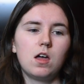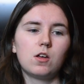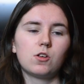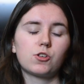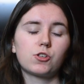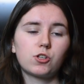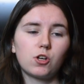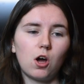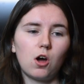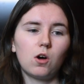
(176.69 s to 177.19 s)

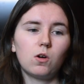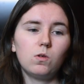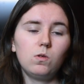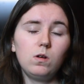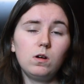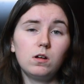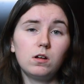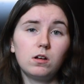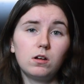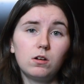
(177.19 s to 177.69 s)
So
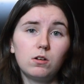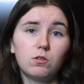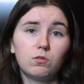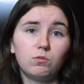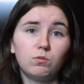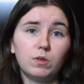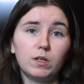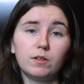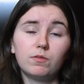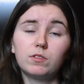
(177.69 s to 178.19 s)

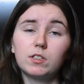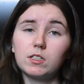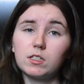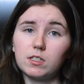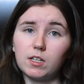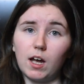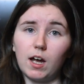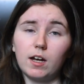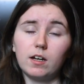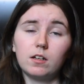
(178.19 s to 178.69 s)
we've
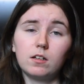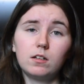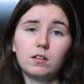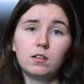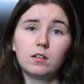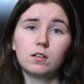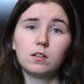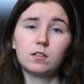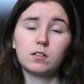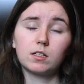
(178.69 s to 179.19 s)
decided
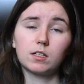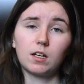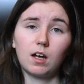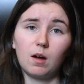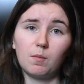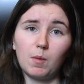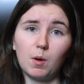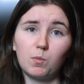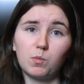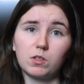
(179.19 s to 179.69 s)
to
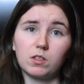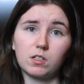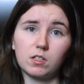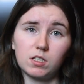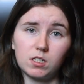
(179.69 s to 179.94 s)
come up with a